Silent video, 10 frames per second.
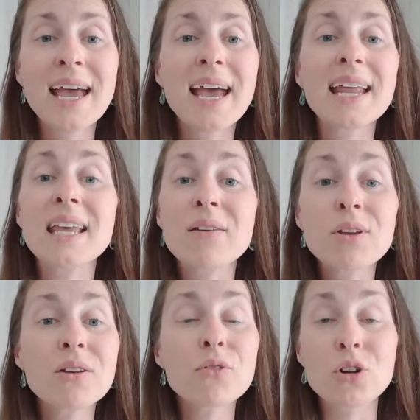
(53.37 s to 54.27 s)
And even
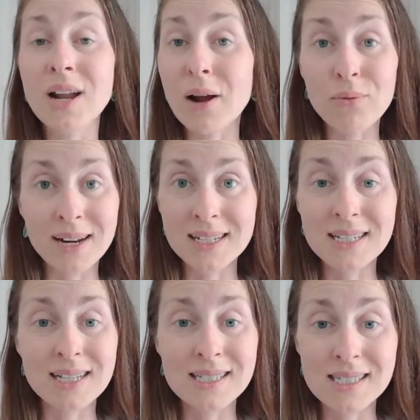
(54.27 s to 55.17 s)
if you're not ready to
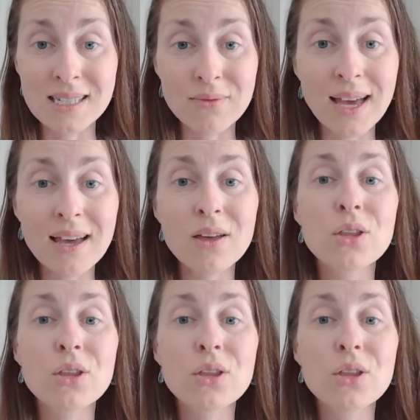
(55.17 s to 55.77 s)
conceive yet,